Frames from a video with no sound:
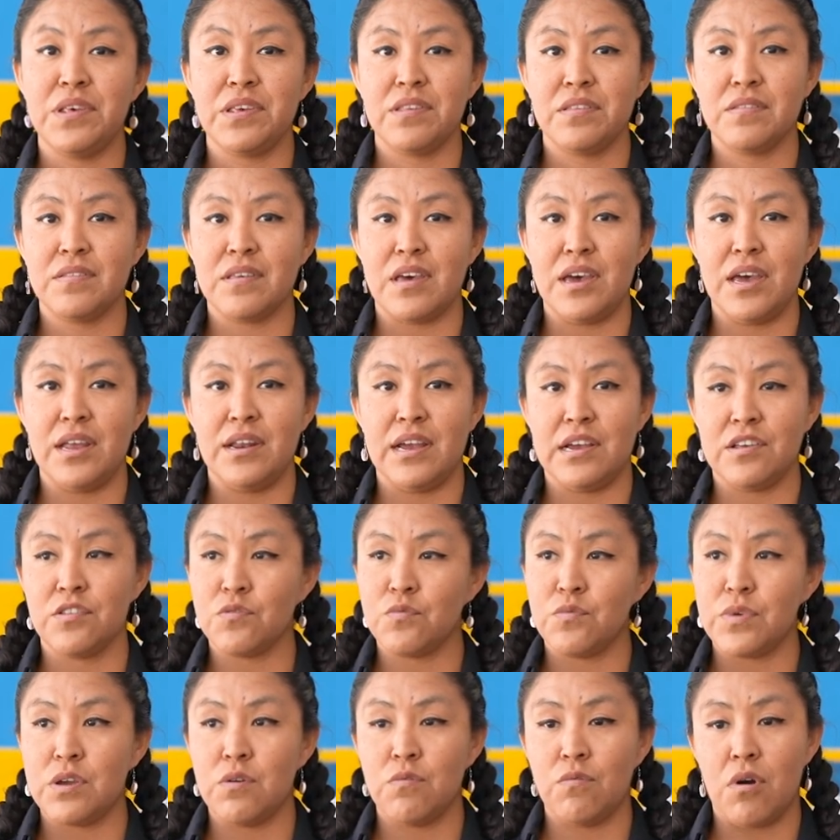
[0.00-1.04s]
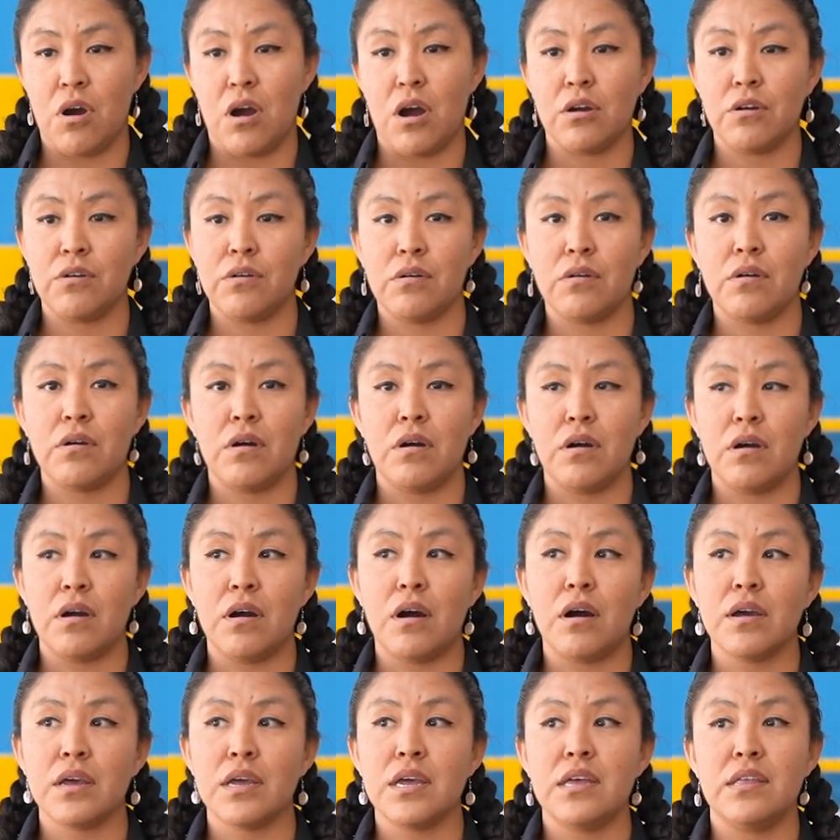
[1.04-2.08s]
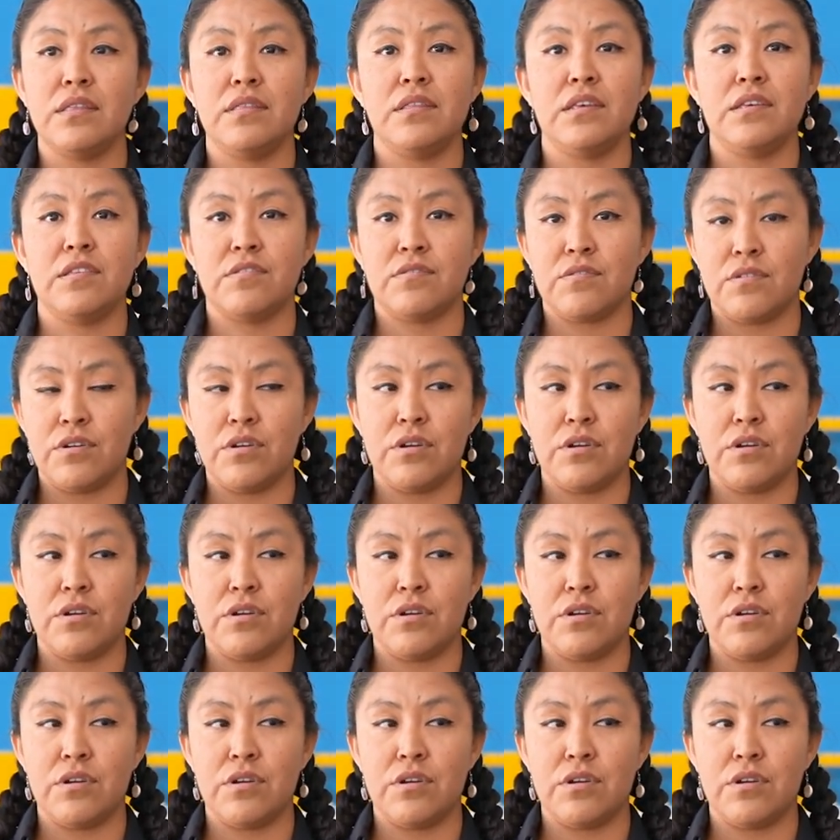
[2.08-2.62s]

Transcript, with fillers: the sun as we walk in this